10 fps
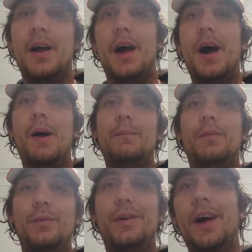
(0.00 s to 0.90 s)

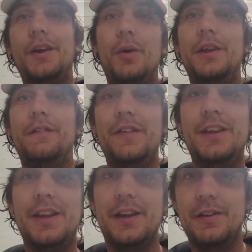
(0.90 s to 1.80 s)
I know what you're
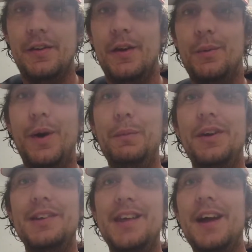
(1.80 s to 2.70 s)
thinking, when will
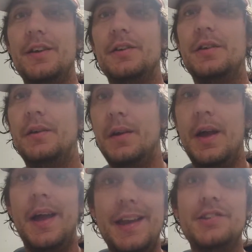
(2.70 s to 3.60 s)
this end?
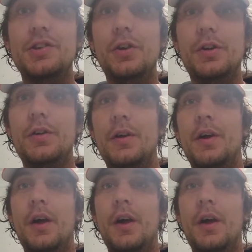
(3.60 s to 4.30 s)
And soon.